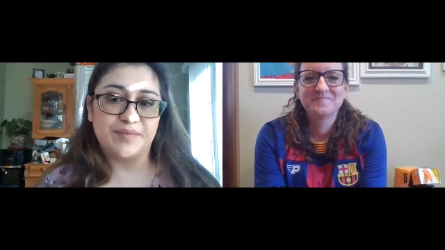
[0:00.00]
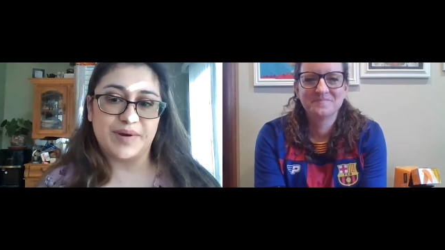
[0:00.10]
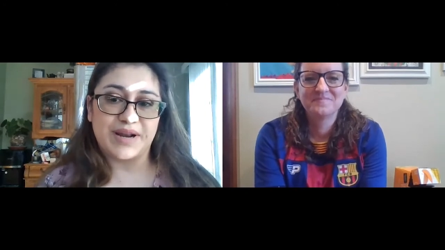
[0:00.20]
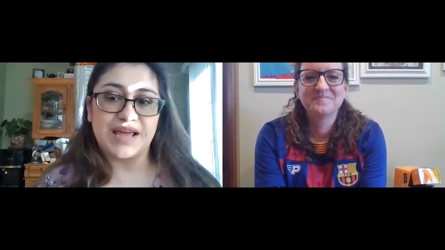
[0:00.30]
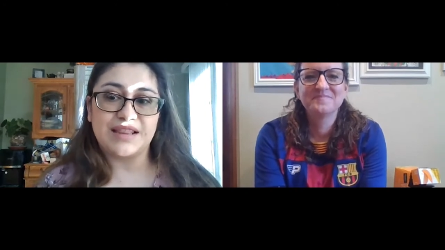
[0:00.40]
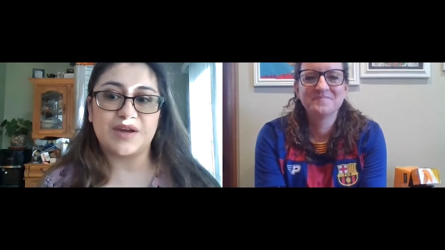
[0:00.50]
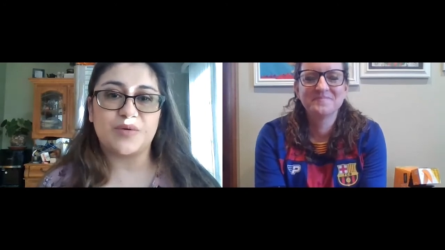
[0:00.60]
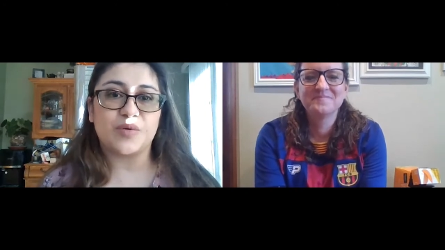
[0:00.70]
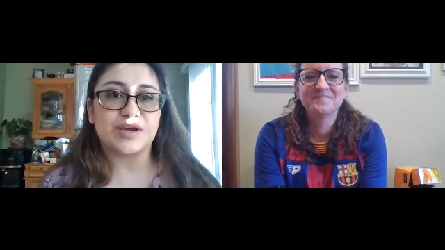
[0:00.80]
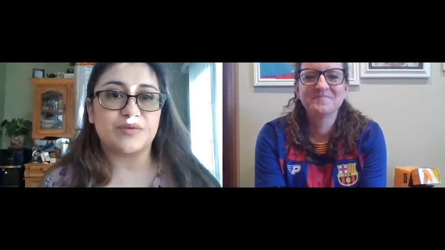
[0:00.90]
Speaker 1: But I like
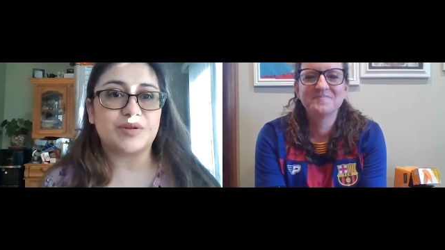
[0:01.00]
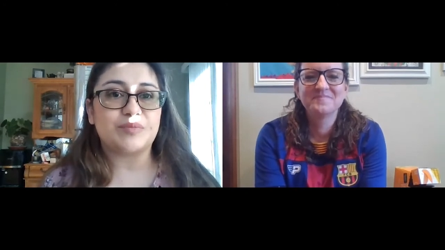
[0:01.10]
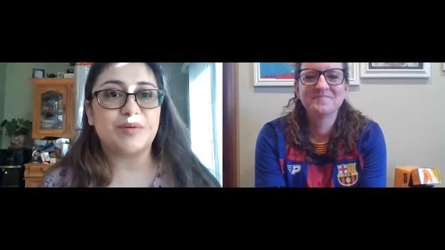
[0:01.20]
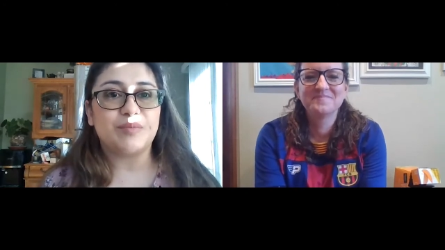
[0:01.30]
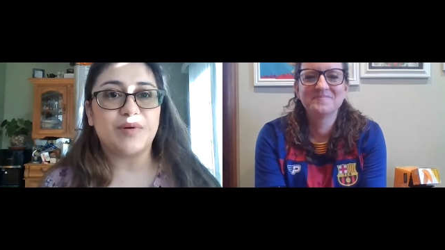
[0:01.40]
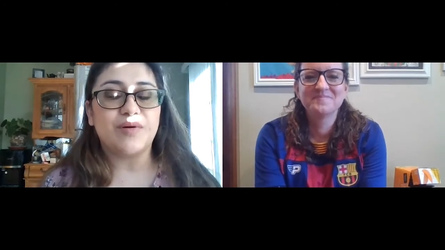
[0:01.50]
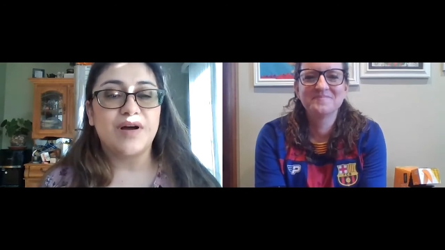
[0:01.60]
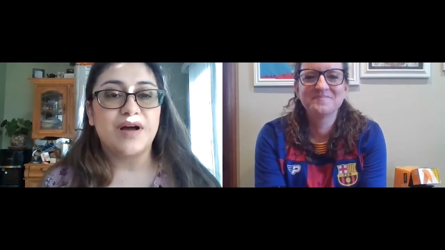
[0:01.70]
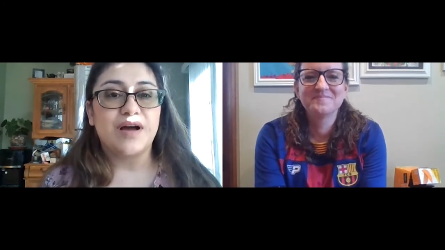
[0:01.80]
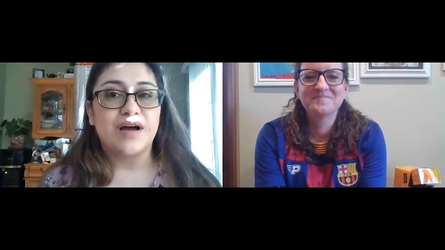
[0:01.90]
working with people
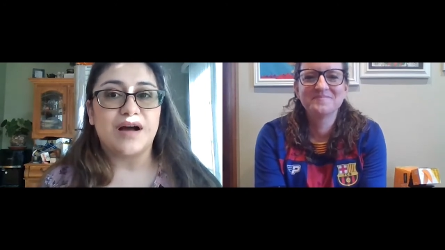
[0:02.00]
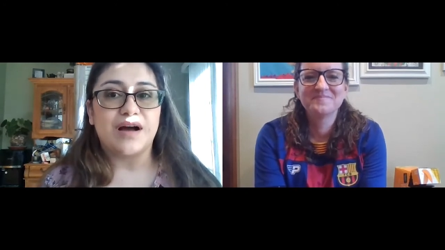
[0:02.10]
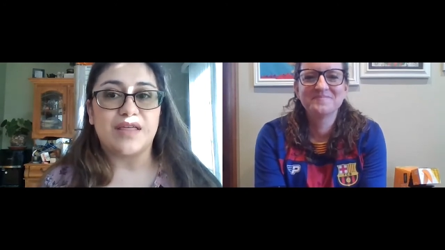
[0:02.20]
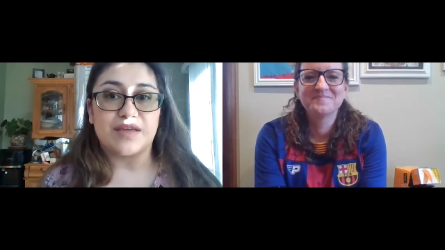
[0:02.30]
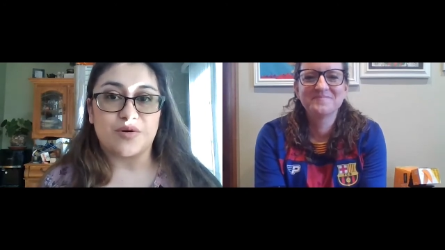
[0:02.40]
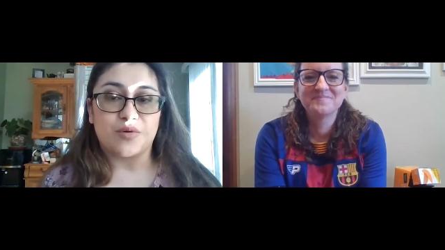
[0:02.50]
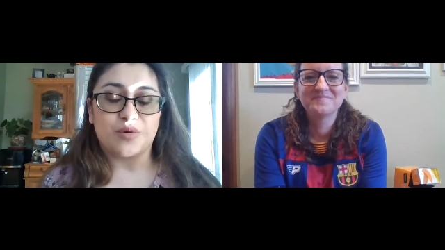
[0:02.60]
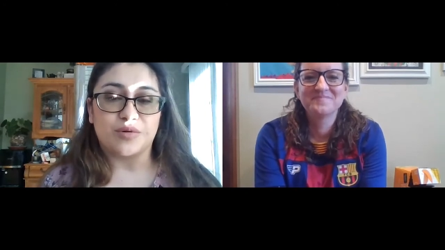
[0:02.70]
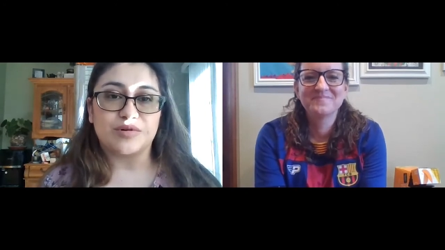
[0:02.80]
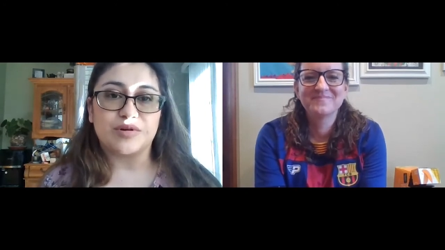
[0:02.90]
uh, that are
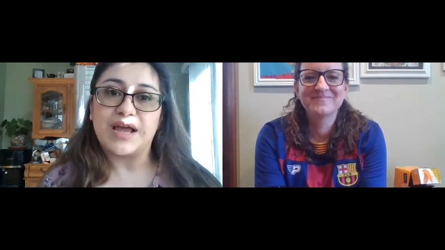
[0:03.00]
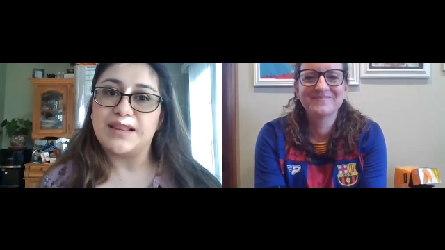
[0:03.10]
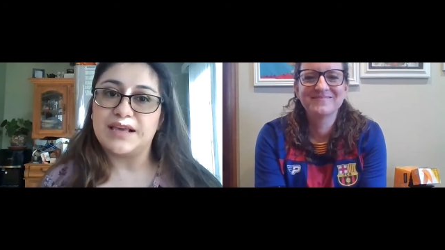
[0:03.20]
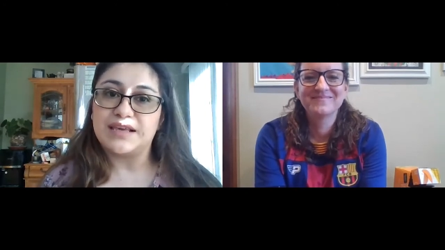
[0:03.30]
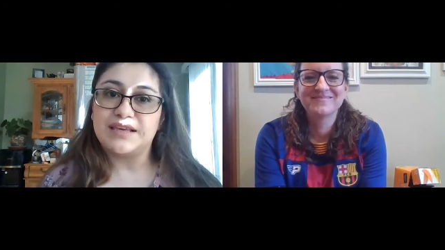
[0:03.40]
older. I like